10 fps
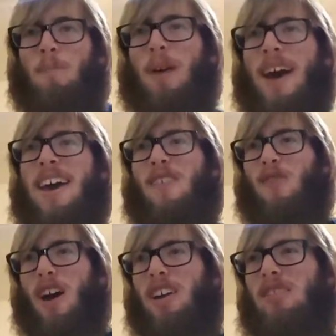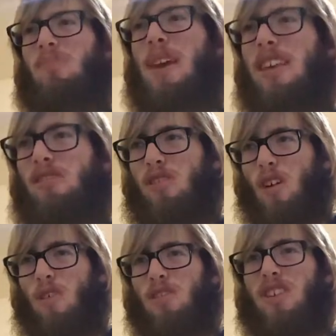but it fucks me
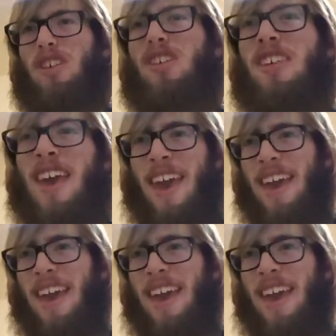so good,